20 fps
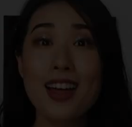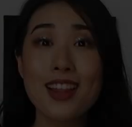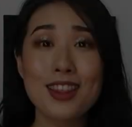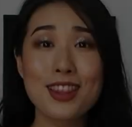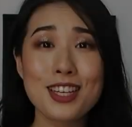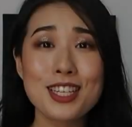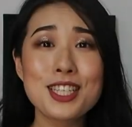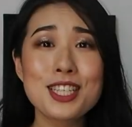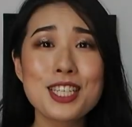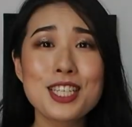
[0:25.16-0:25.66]

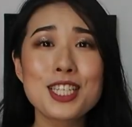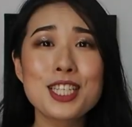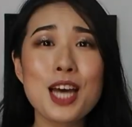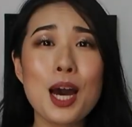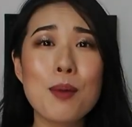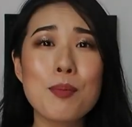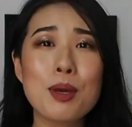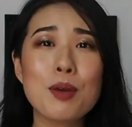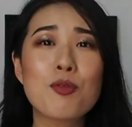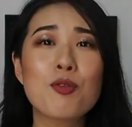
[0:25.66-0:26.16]
This is
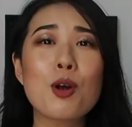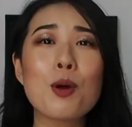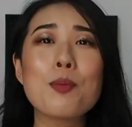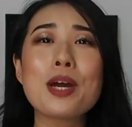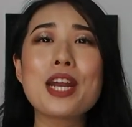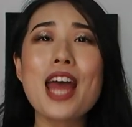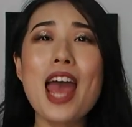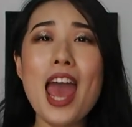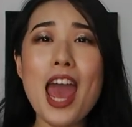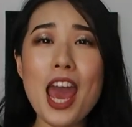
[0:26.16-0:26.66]
coming from
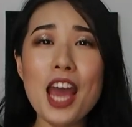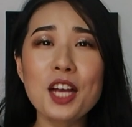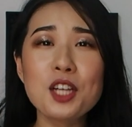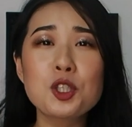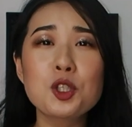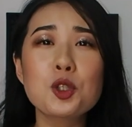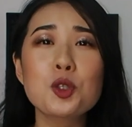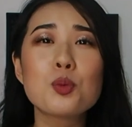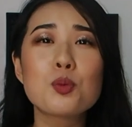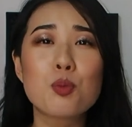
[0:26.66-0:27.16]
an
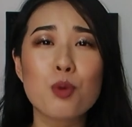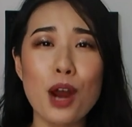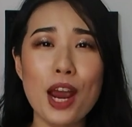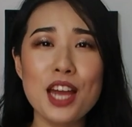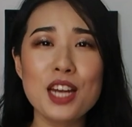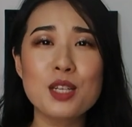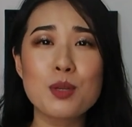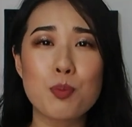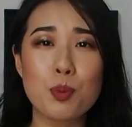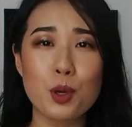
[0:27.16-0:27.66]
actual
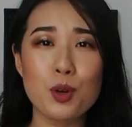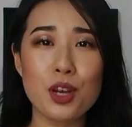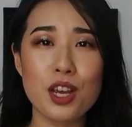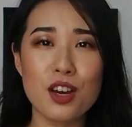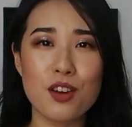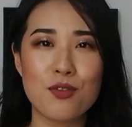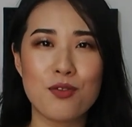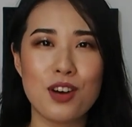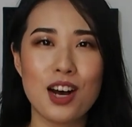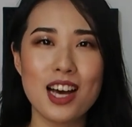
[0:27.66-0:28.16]
brand beauty
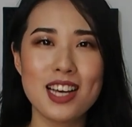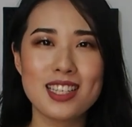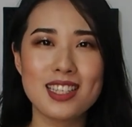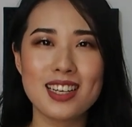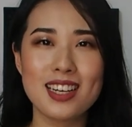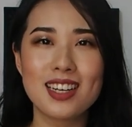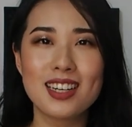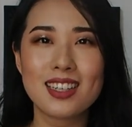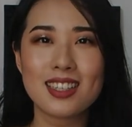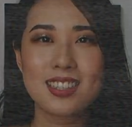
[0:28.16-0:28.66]

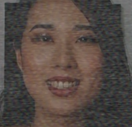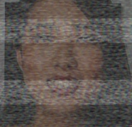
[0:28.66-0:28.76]
advisor.